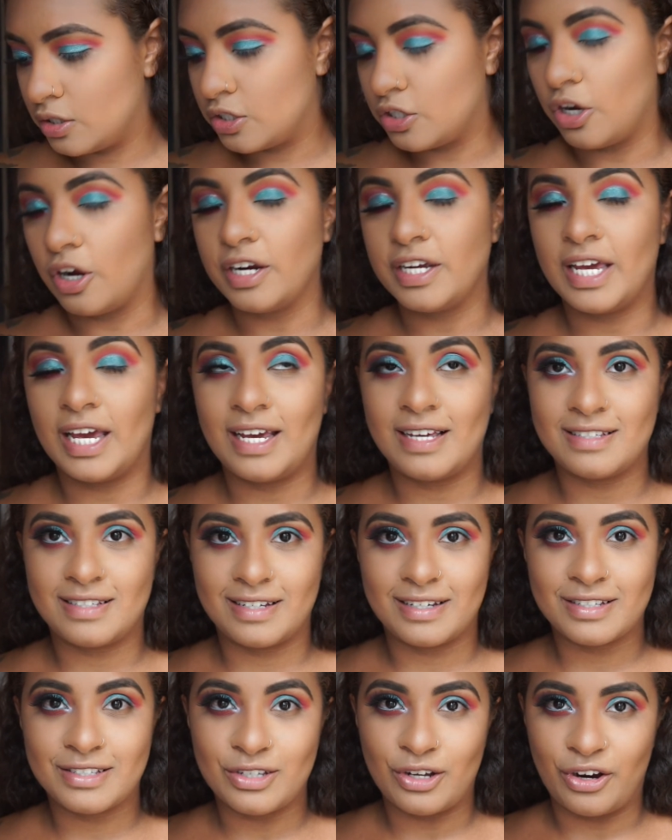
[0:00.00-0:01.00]

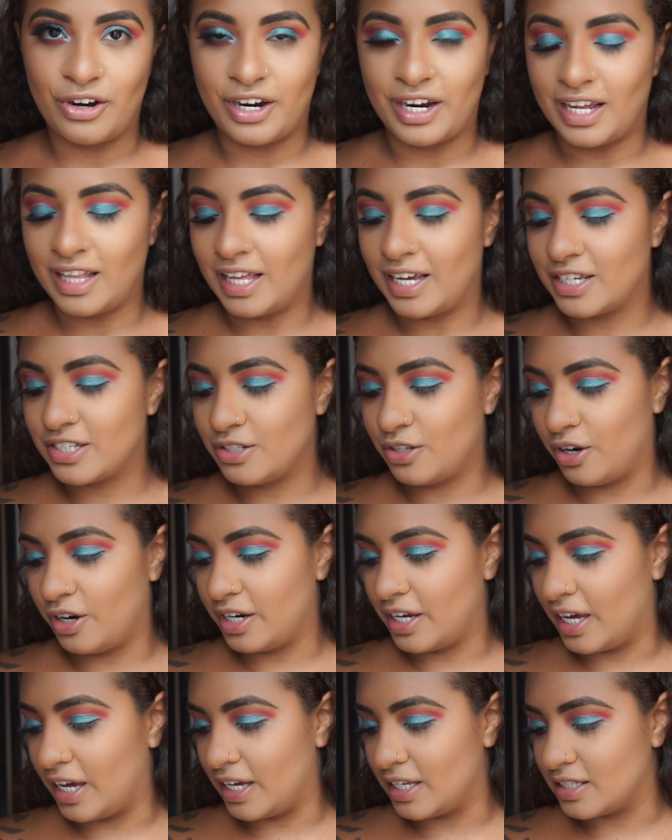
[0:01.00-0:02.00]
Stargazing, sorry. I like
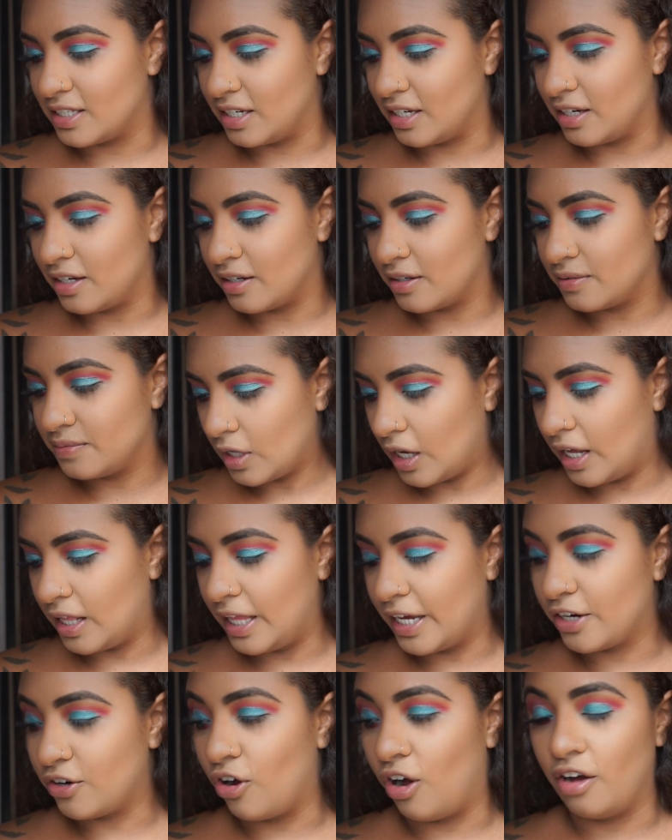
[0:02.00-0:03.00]
Stargazing. I
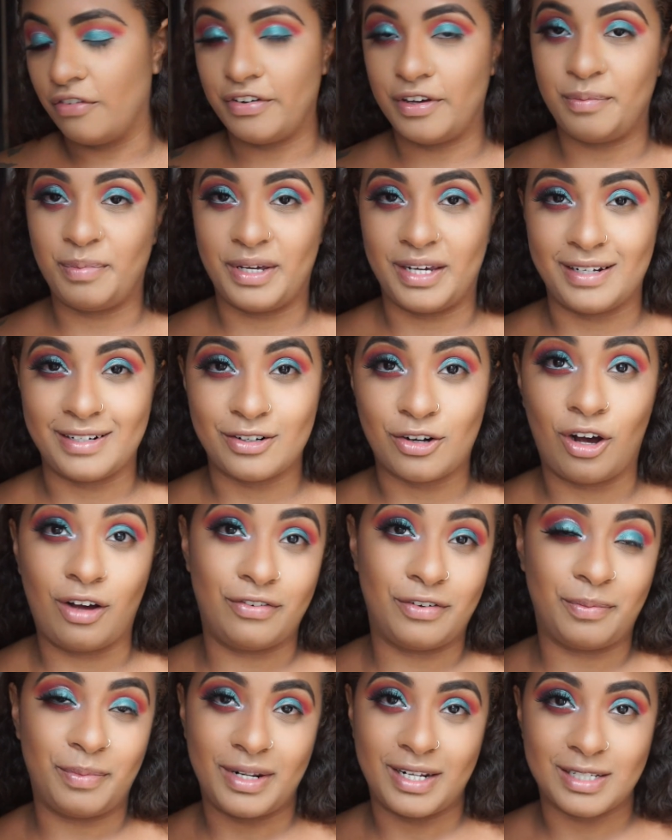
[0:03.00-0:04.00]
like Coffee Bean.
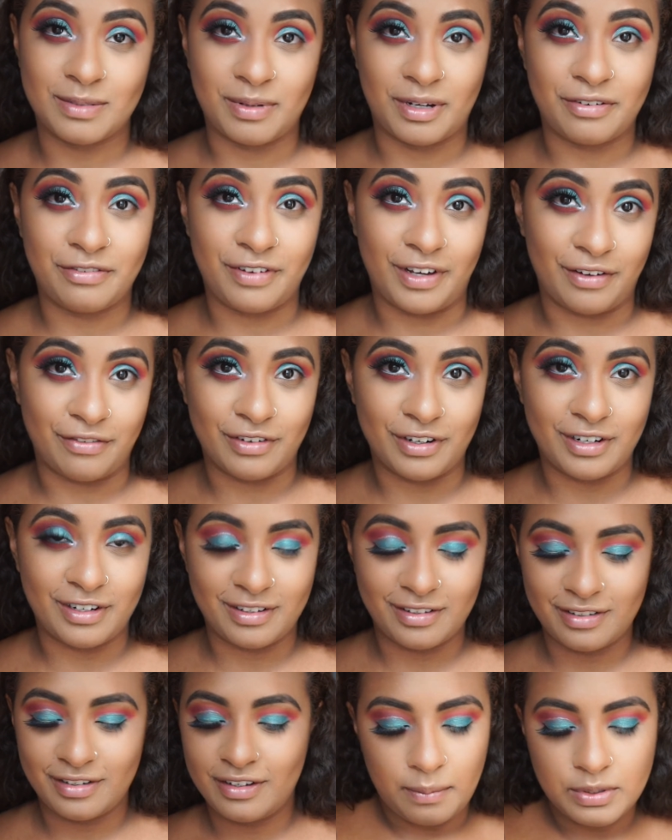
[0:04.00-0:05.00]
Coffee Bean is my favorite.
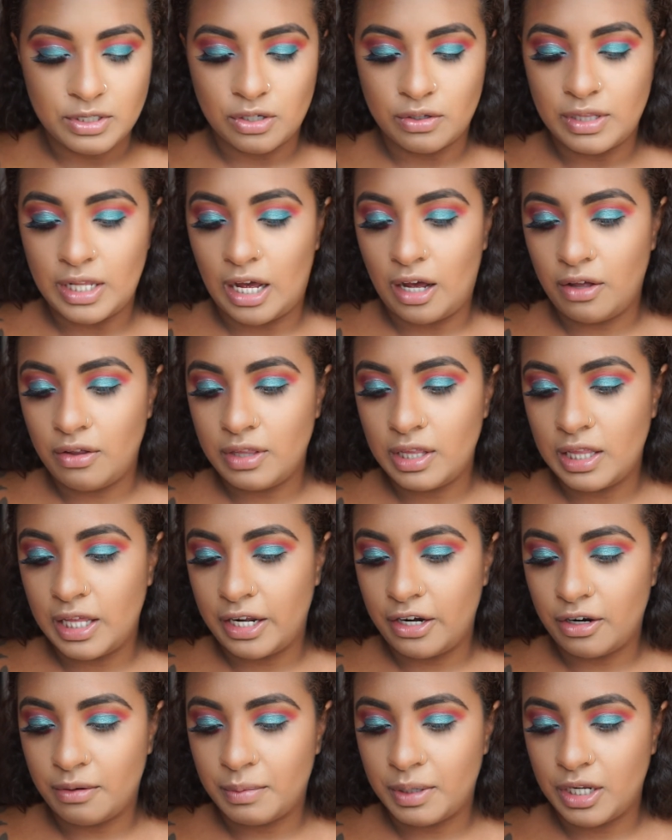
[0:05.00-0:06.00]
So now the
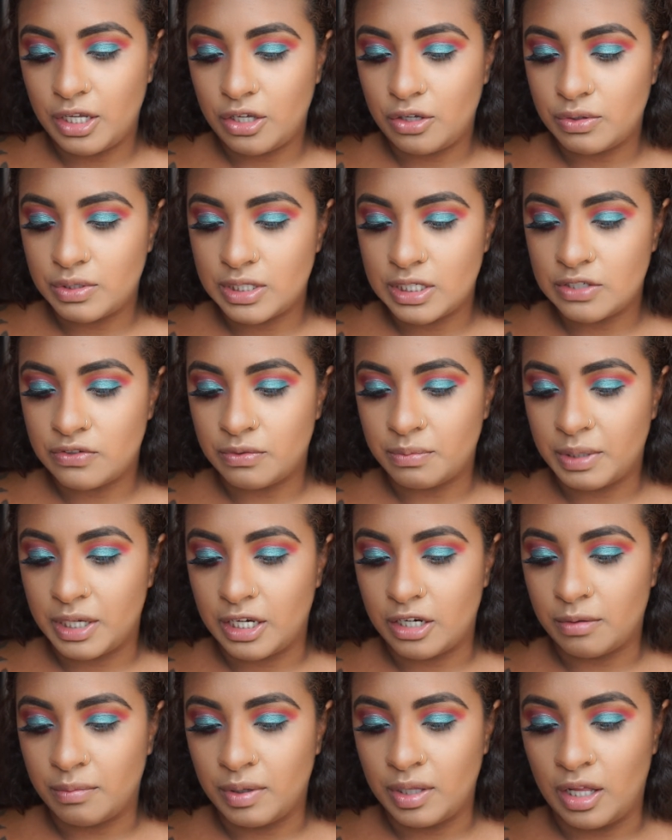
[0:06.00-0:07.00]
liner I'm going to use is from
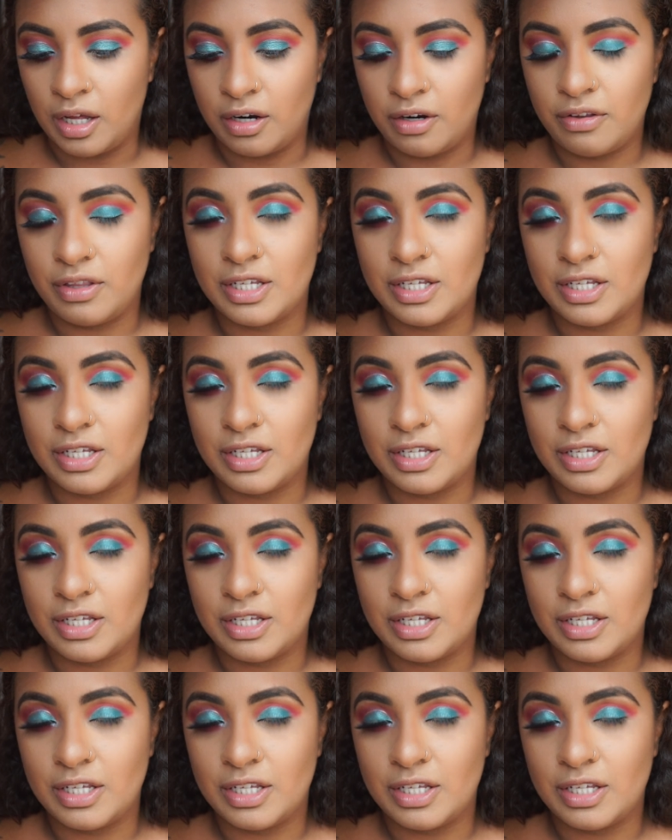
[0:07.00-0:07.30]
Kiko Milano.